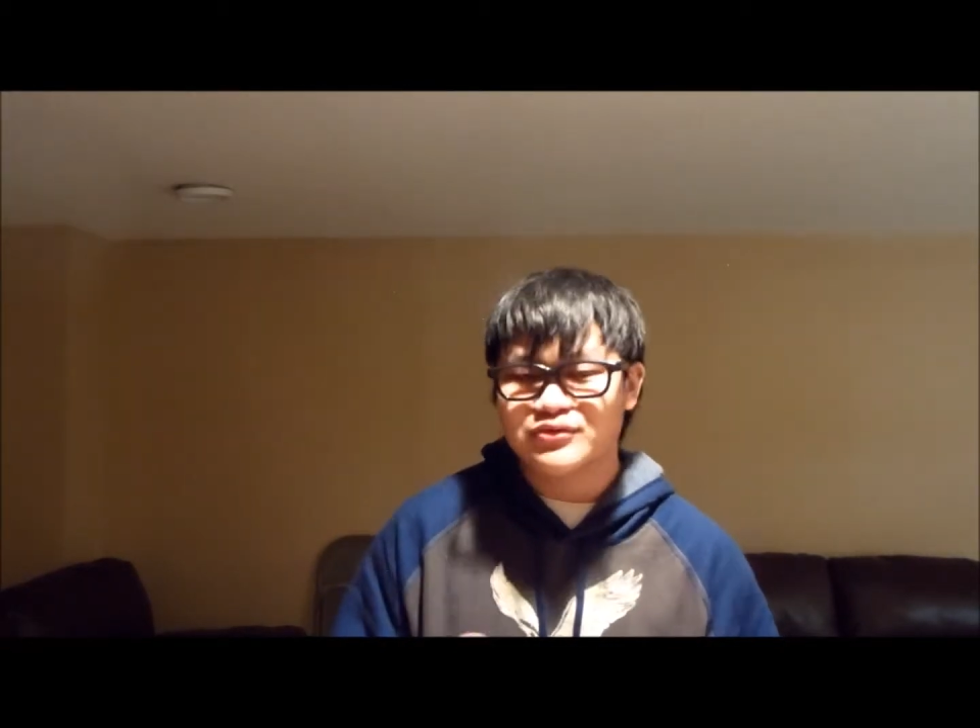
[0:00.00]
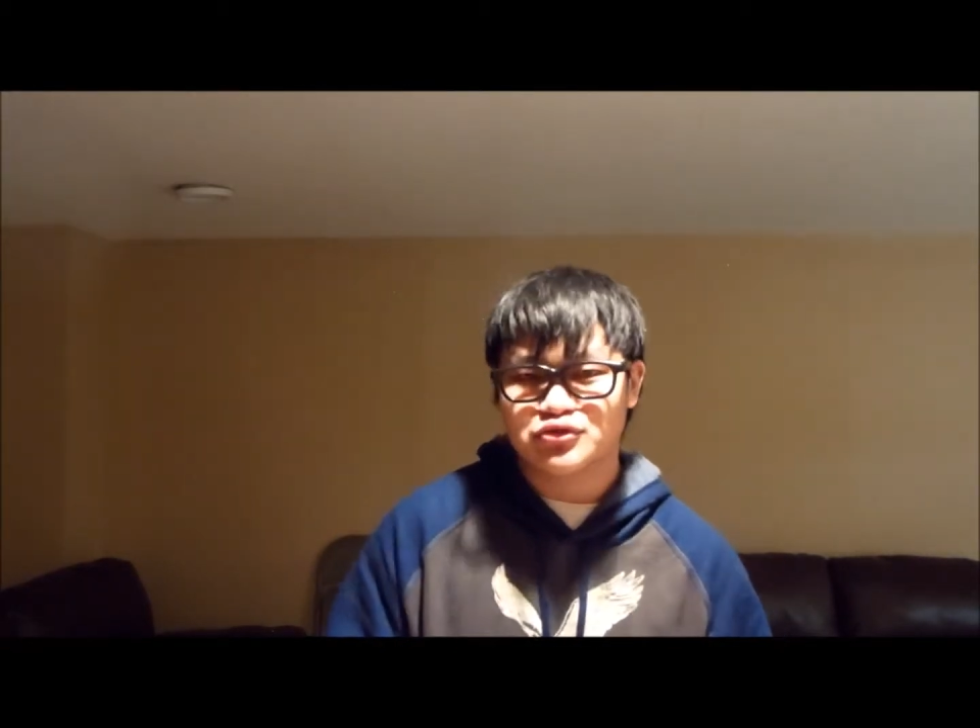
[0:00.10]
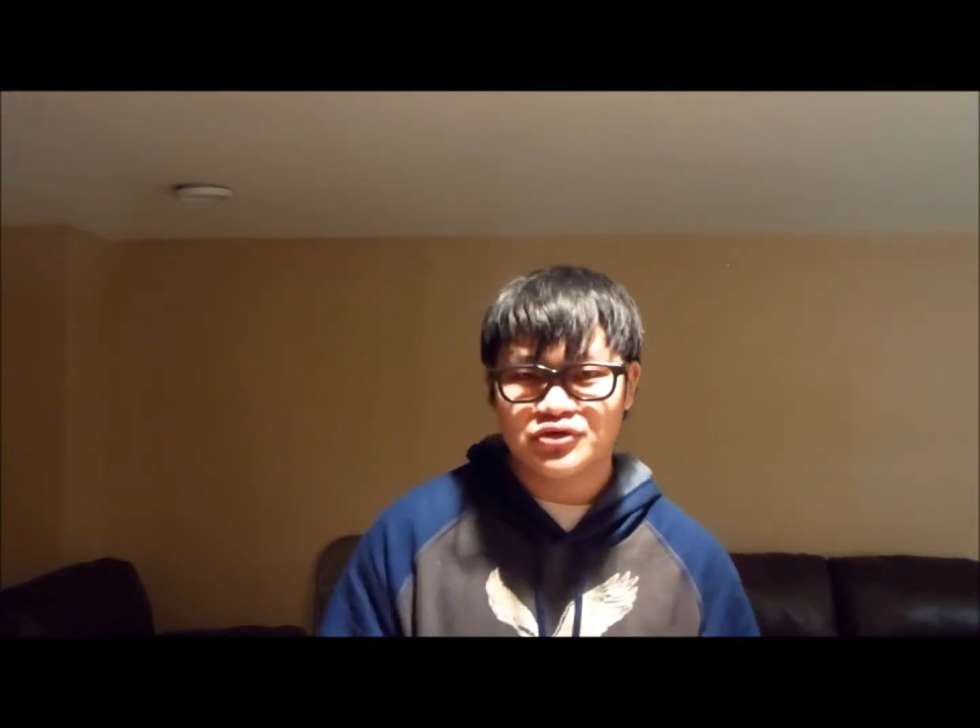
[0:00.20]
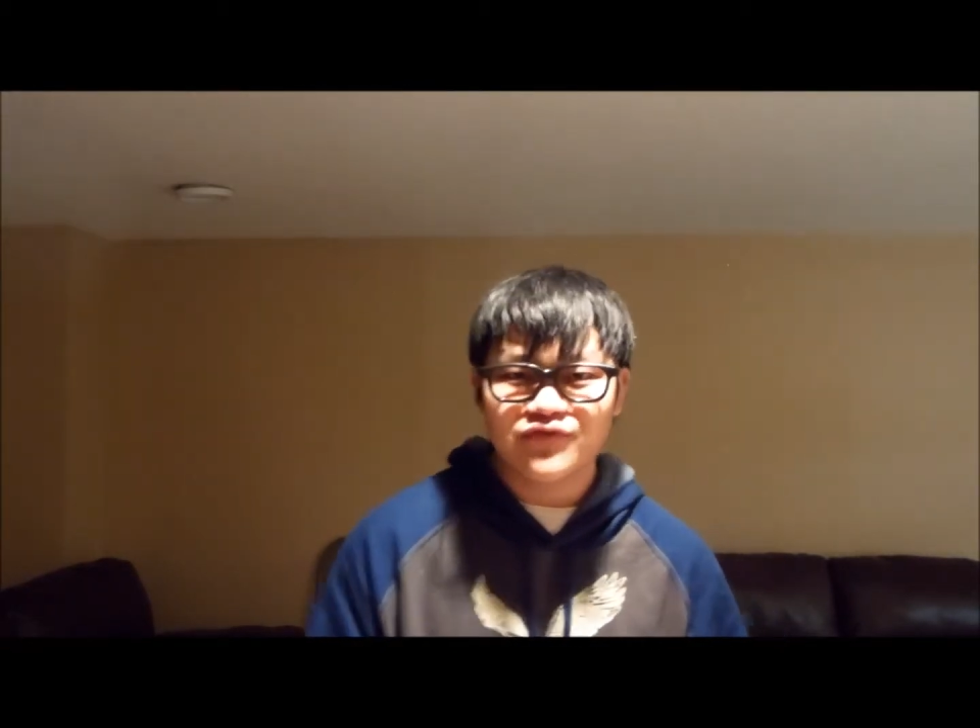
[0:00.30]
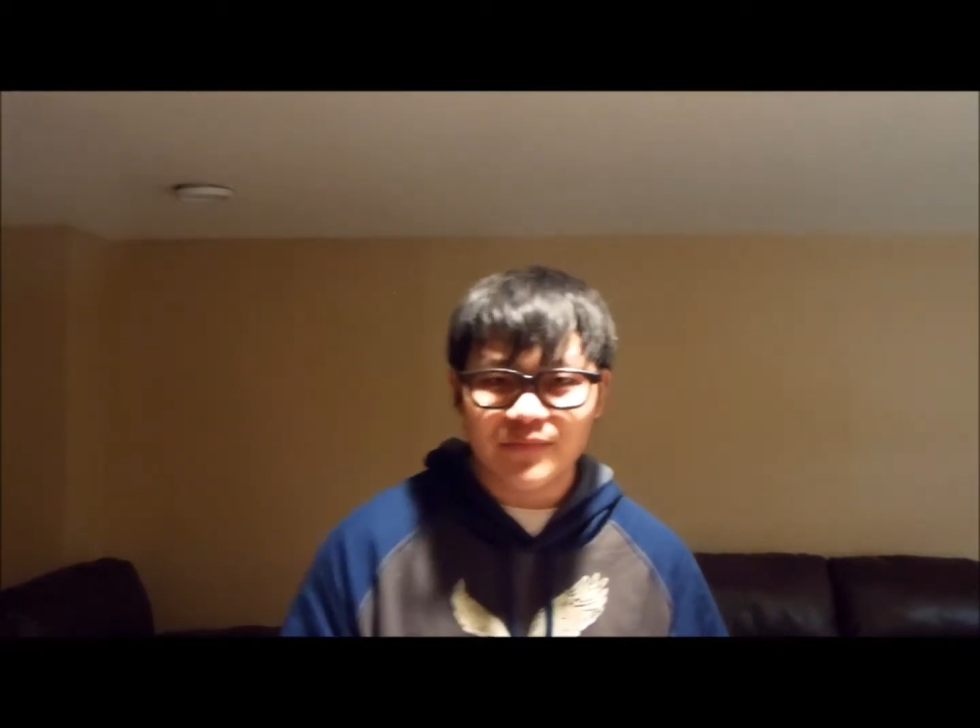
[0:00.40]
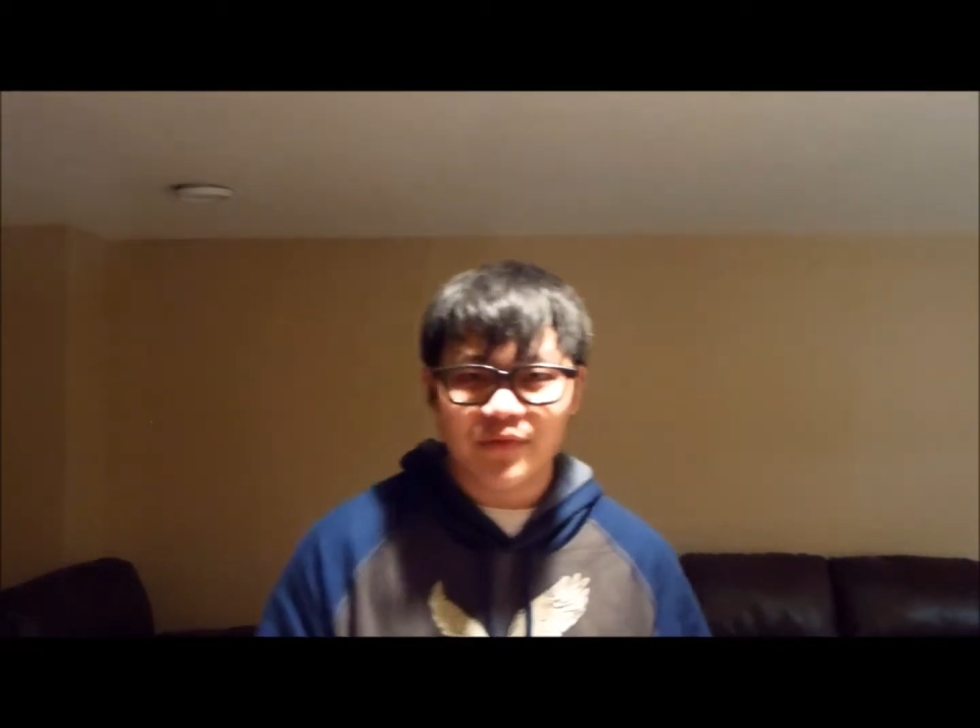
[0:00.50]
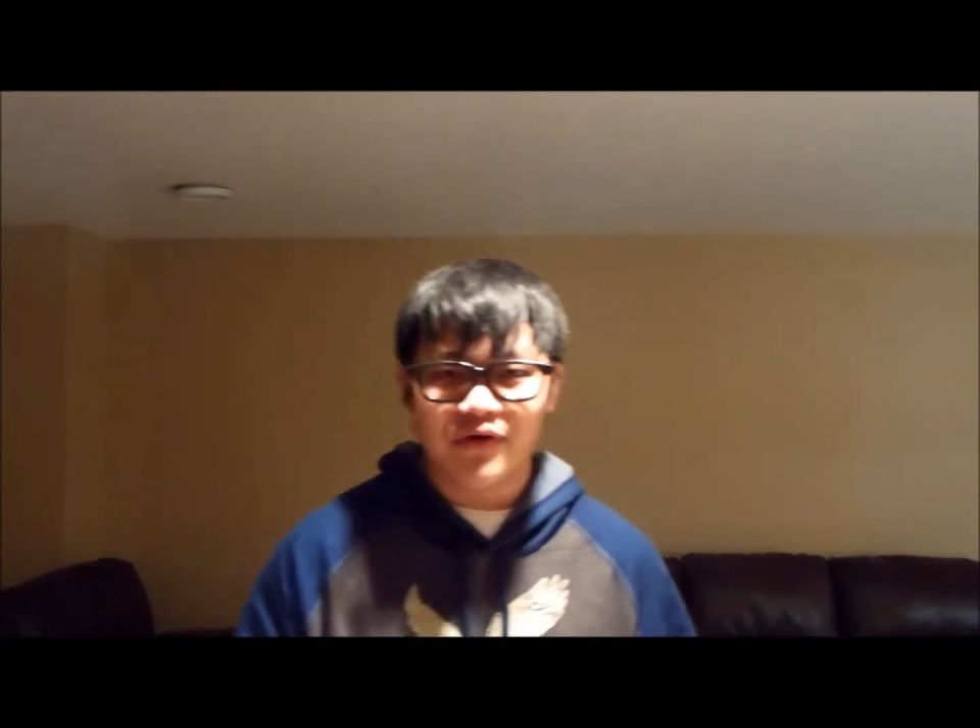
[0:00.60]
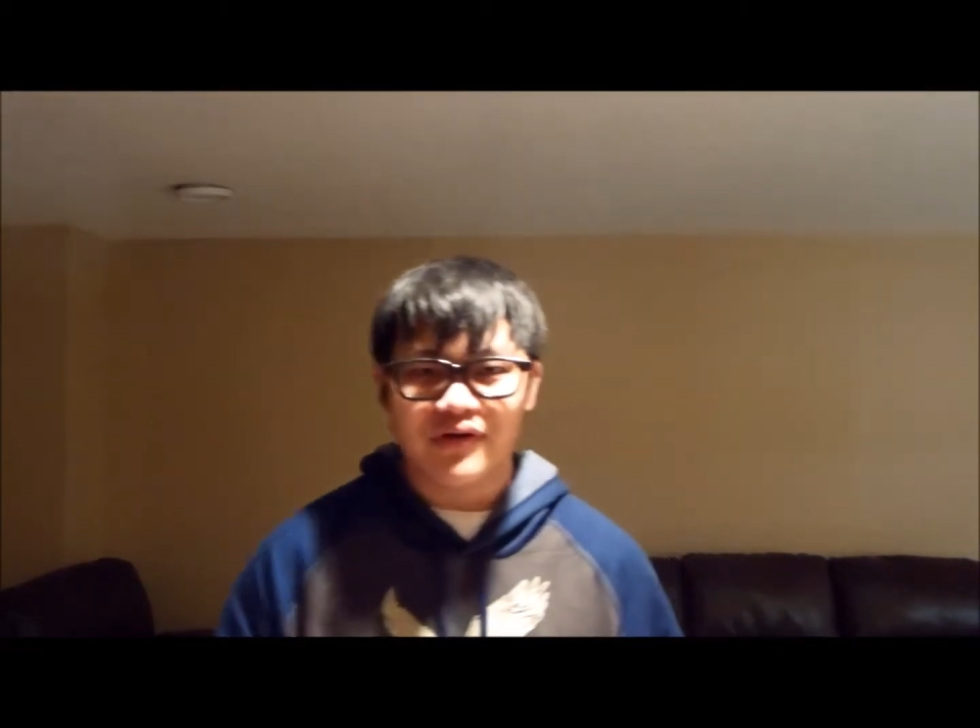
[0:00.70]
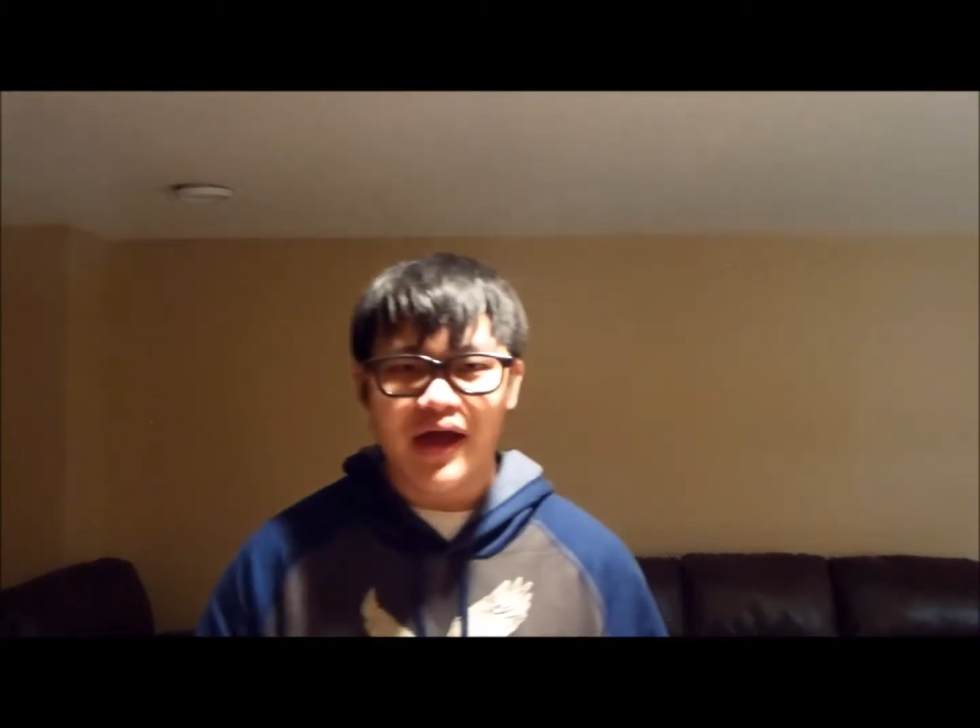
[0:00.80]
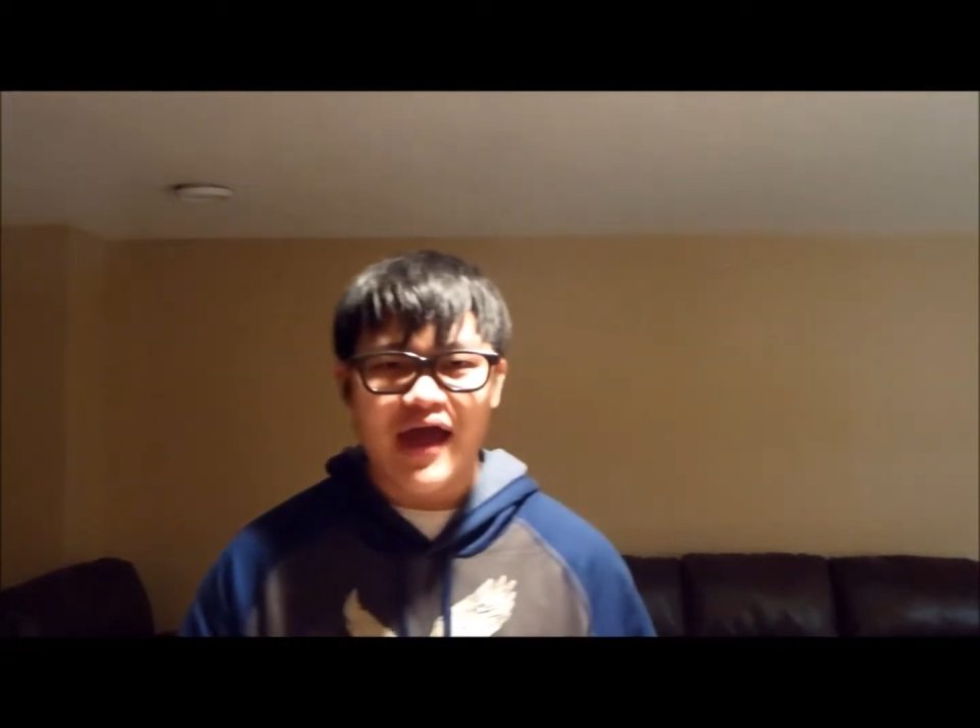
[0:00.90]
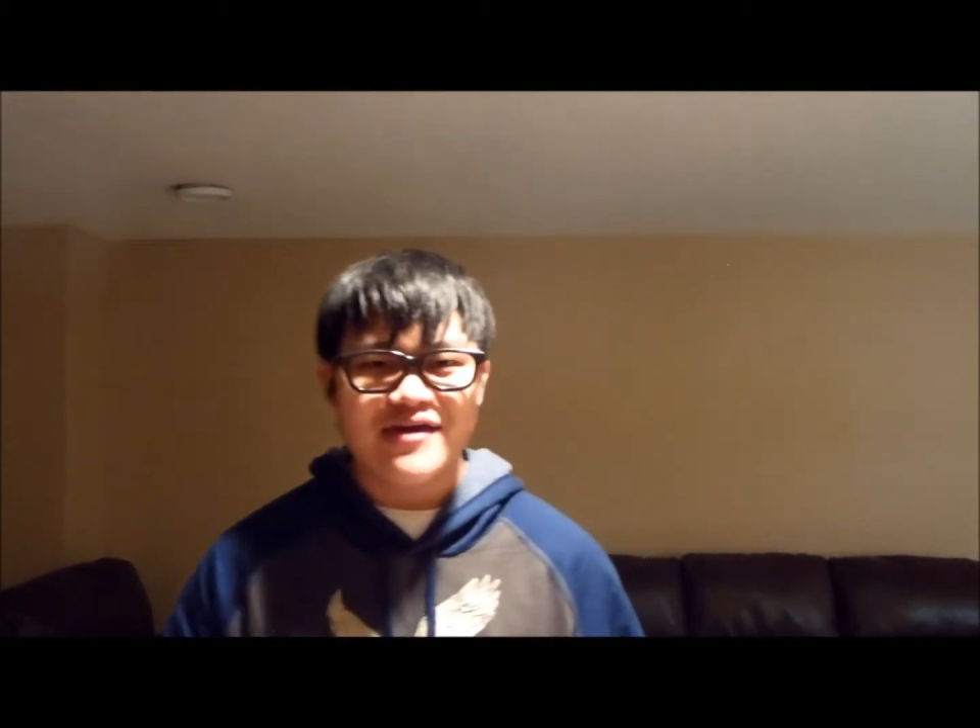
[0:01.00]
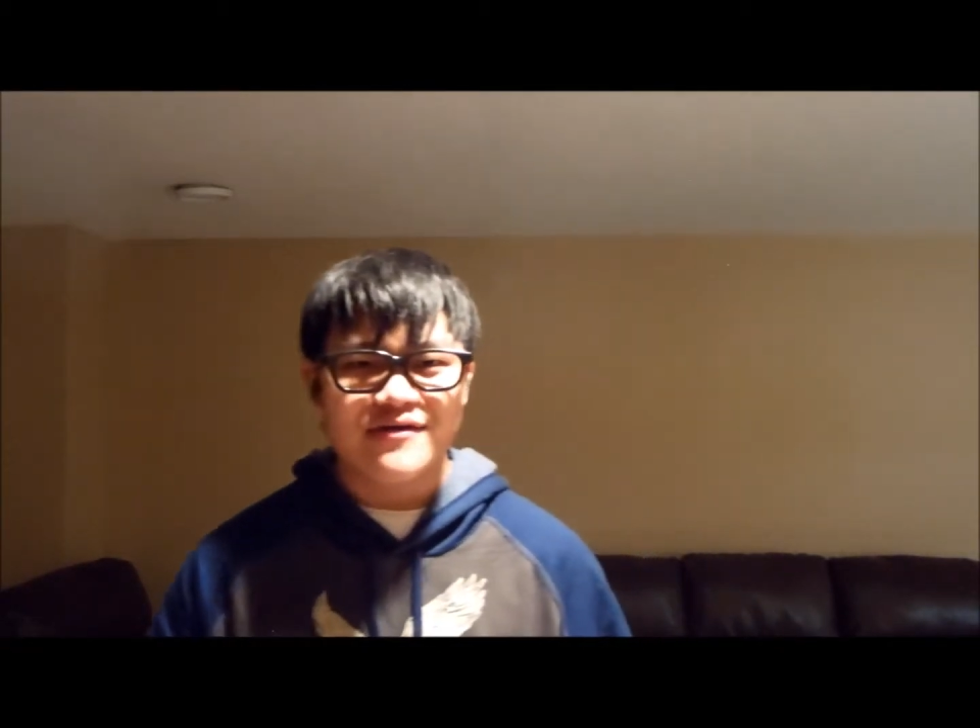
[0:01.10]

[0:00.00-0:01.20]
retrieval part.